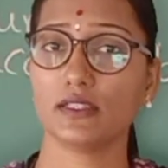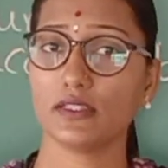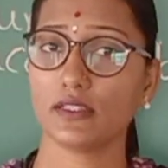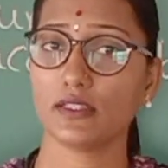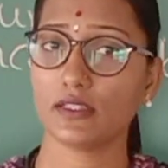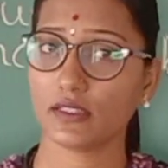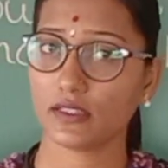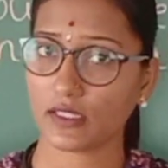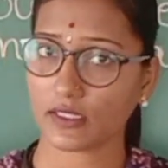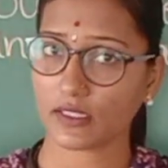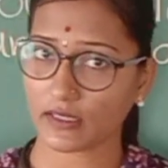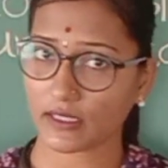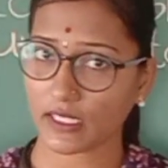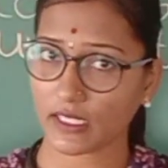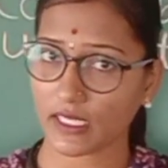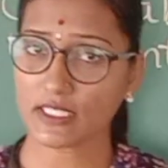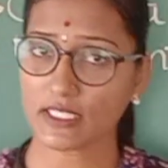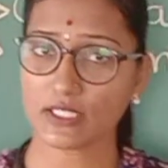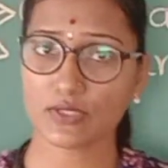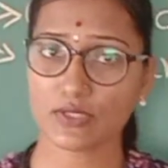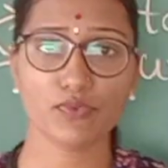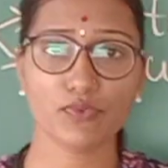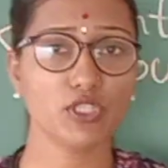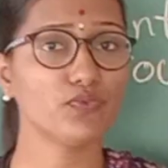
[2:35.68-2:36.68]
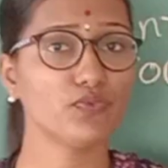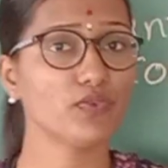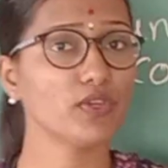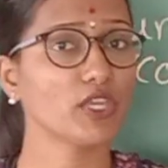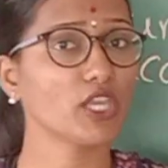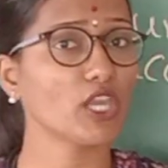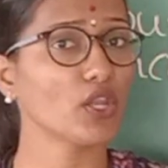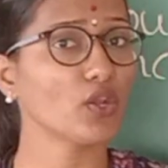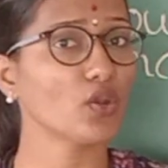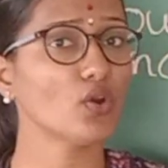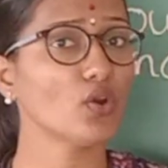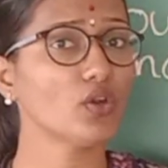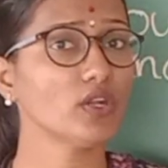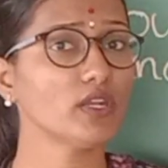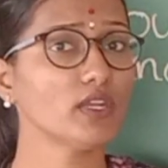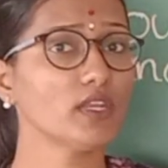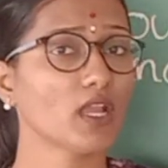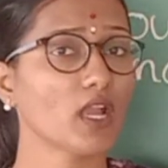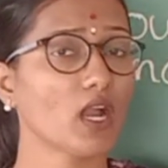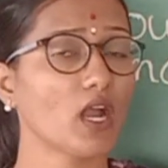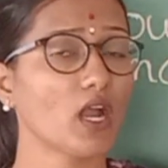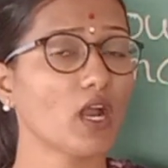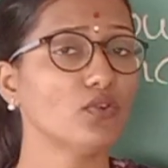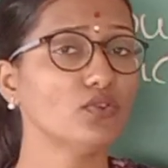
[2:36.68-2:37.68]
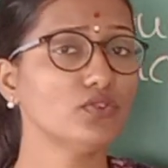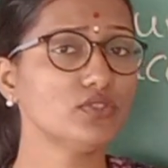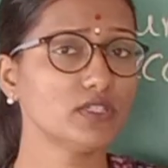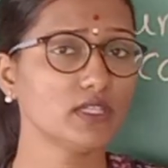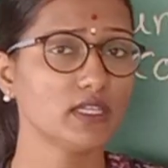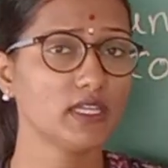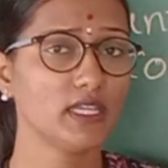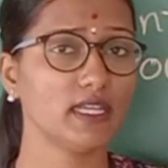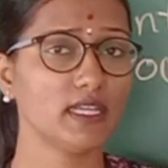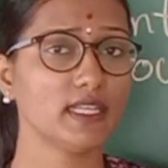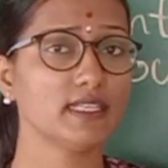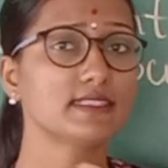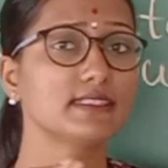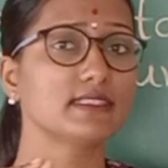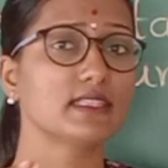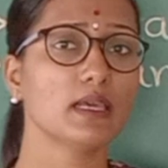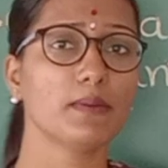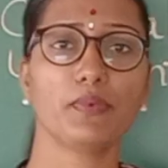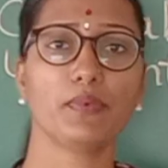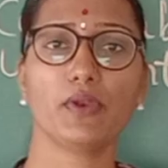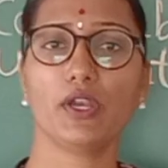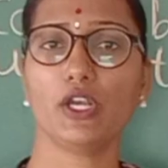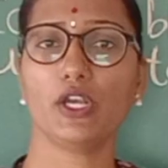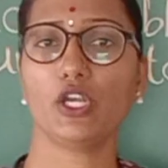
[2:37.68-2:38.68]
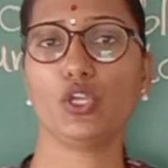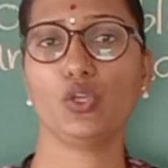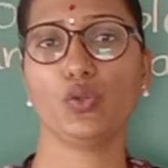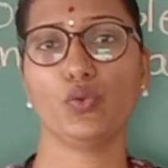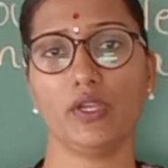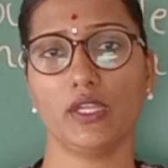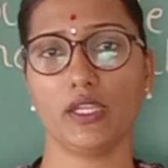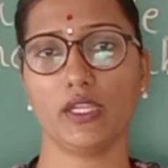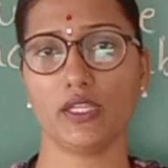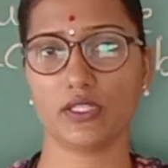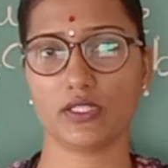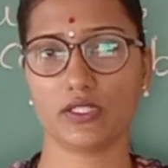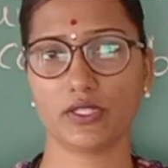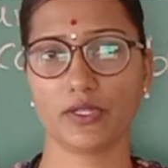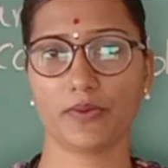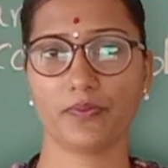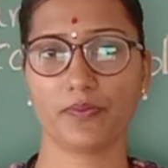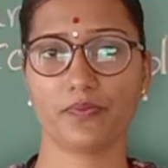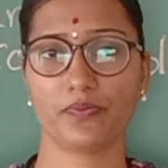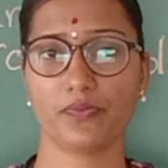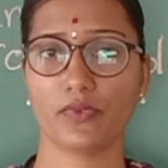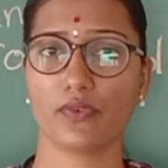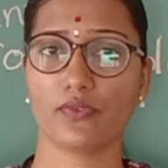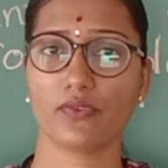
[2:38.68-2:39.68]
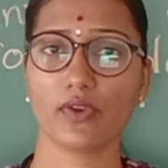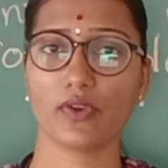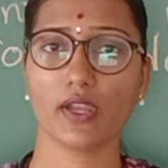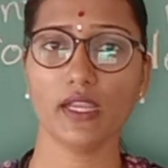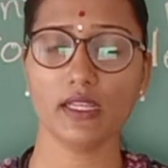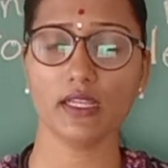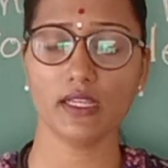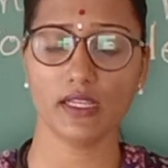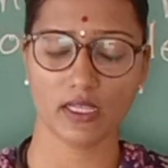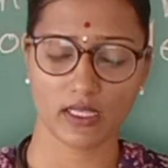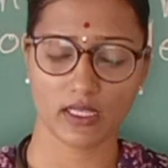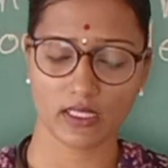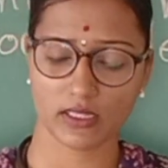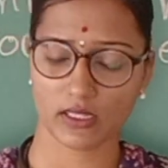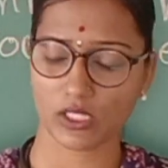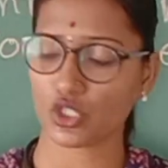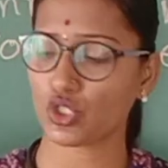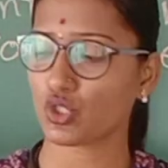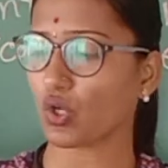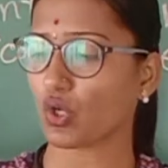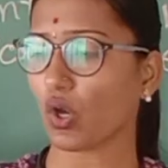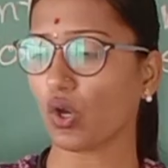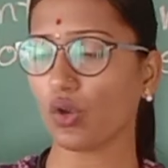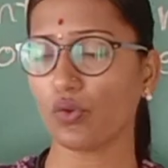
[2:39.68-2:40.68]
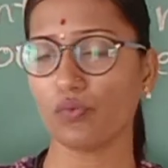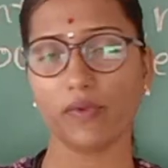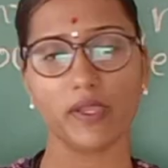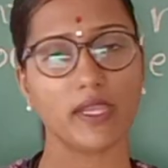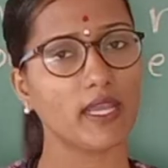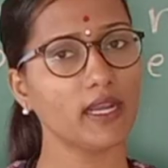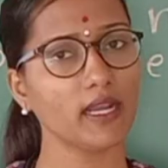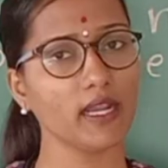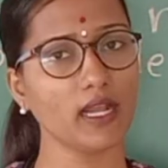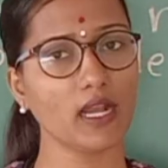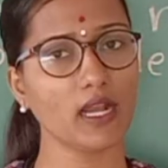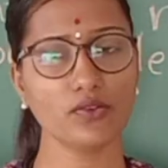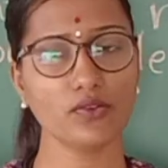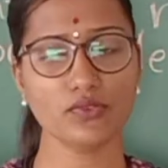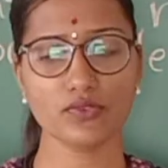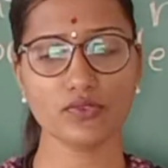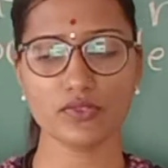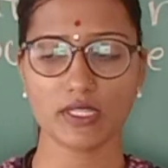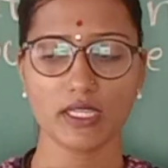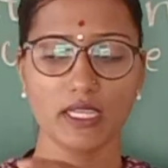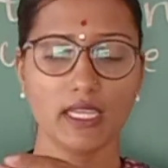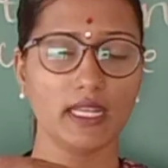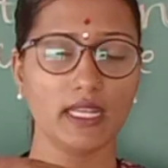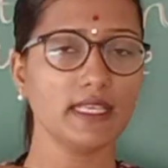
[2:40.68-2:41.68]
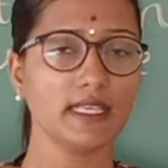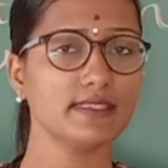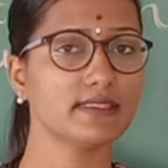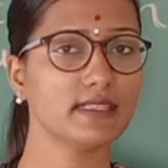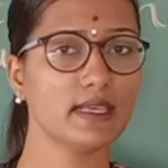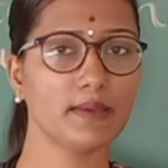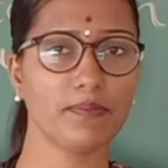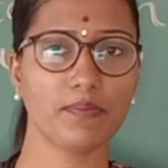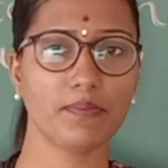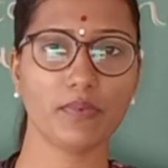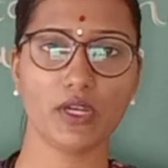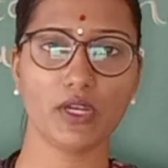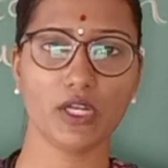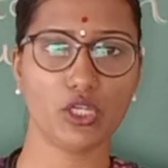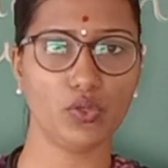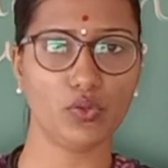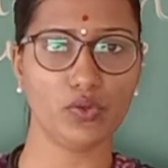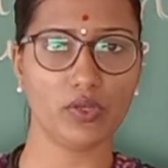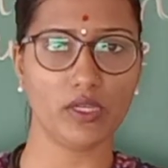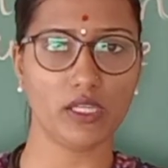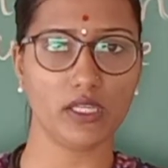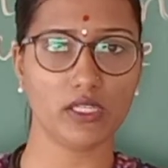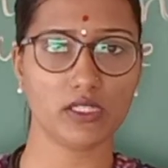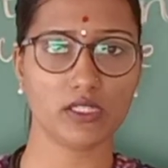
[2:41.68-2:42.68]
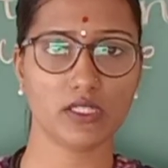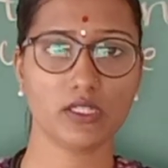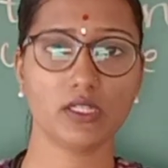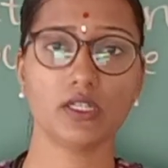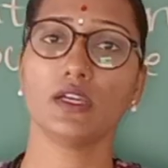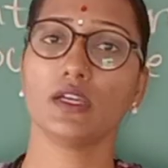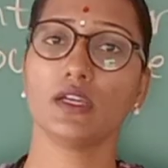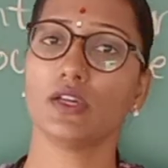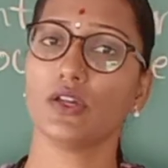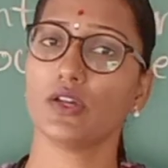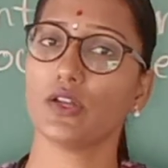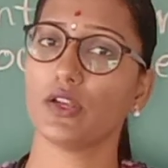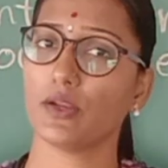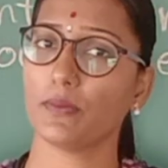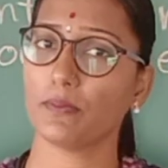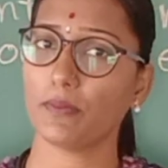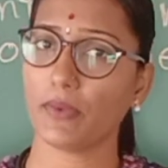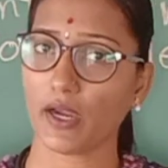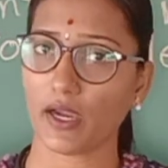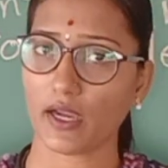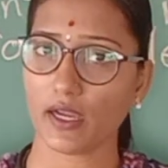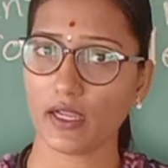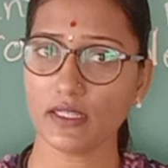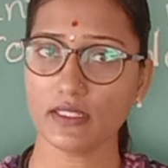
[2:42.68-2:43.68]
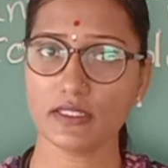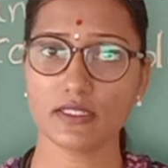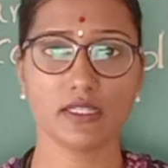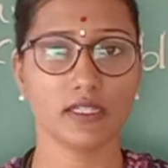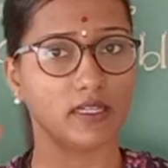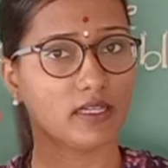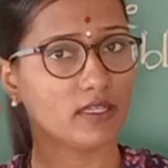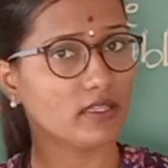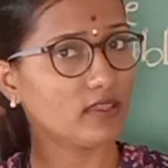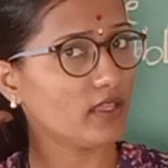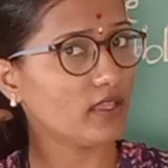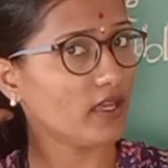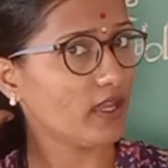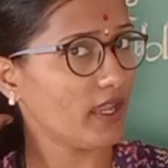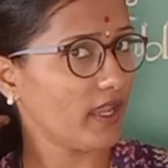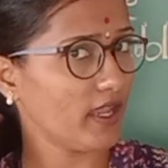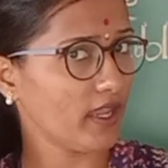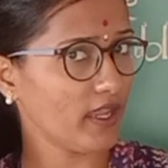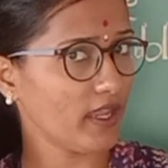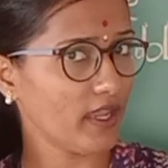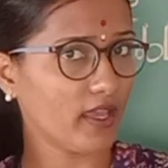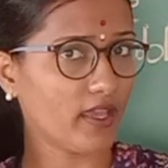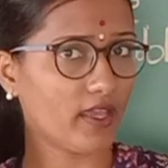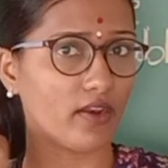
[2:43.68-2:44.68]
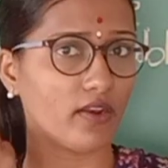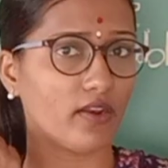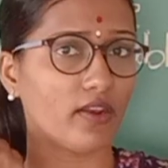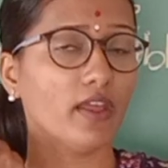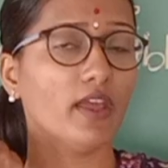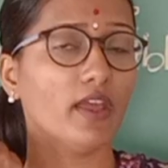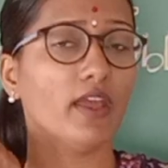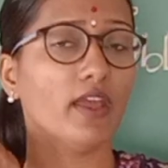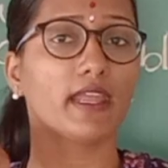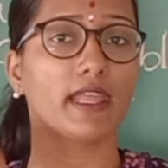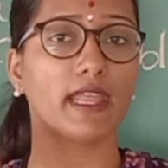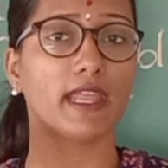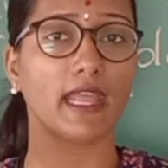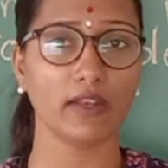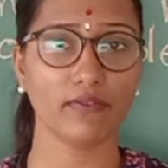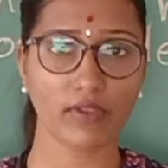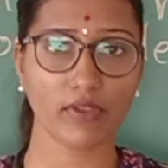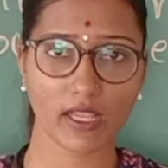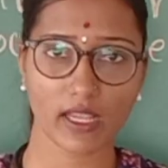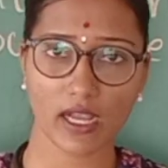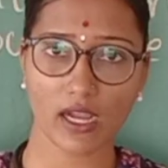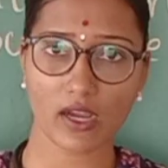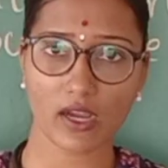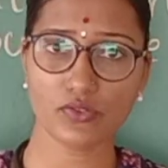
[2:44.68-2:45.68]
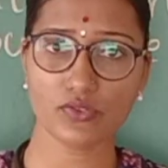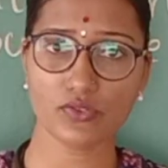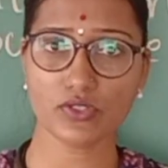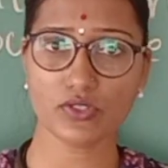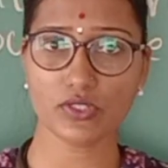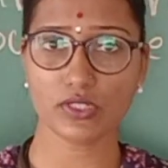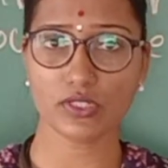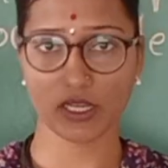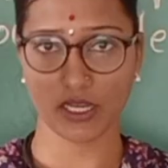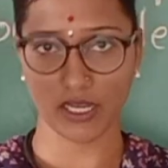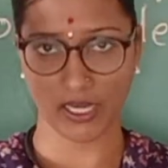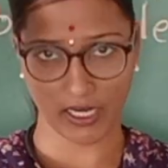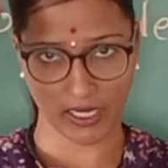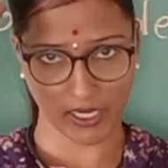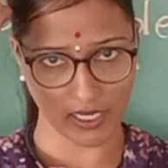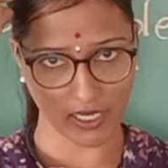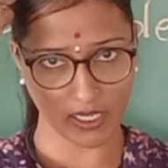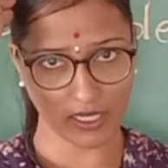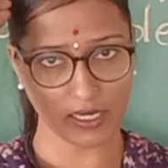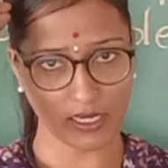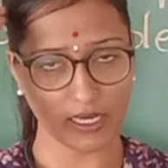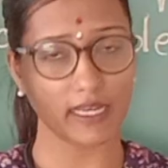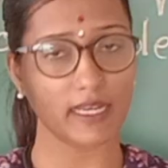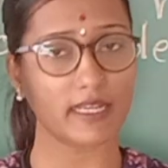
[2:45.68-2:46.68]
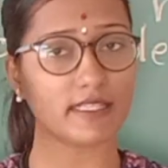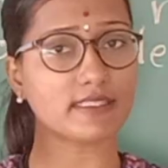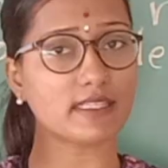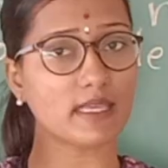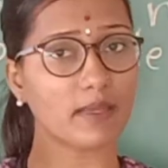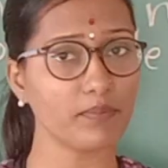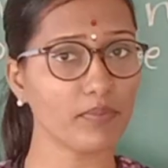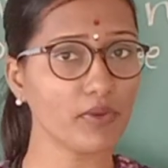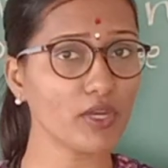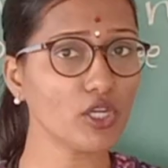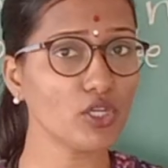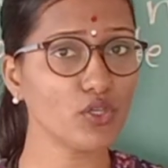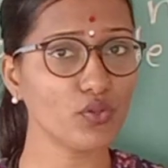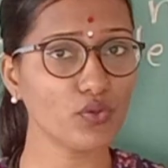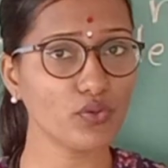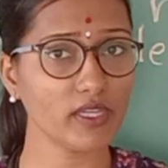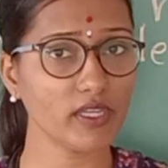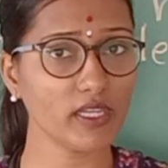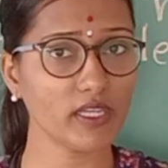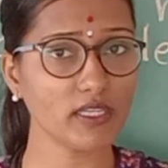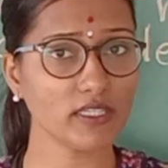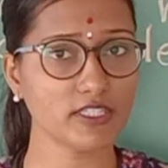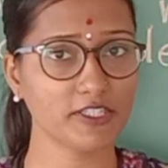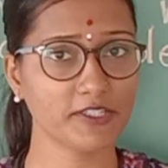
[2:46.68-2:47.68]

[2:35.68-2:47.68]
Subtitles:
the things which we cannot count in a separate unit, right? The chalk we can count in a separate unit, but the hair, can we count hair in a separate unit?